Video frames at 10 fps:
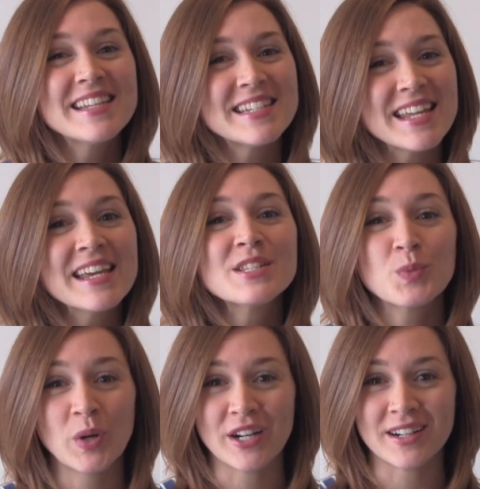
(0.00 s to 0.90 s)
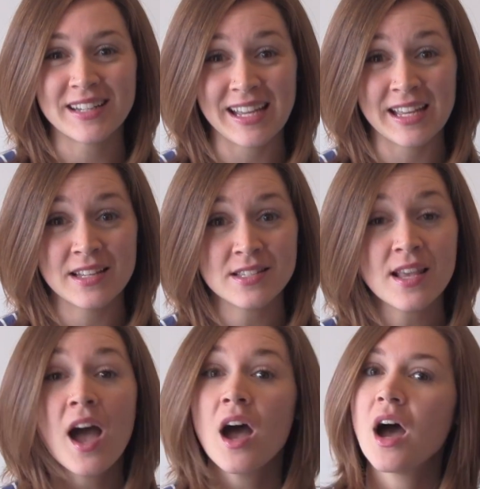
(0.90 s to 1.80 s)
Today's word is
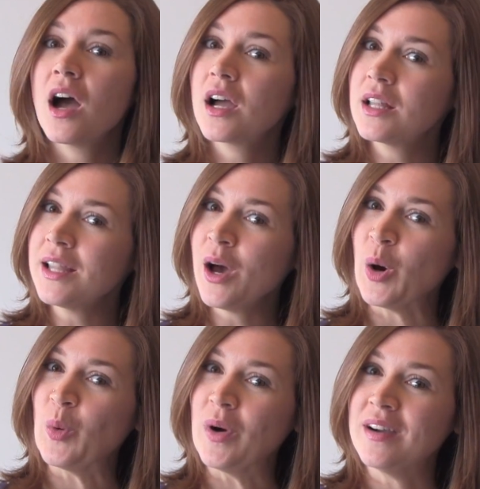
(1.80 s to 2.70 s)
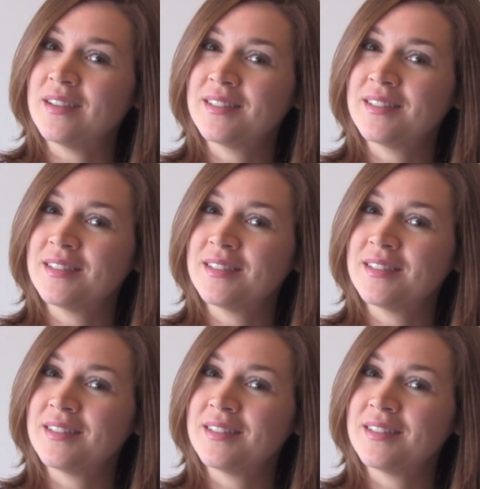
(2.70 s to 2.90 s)
glow.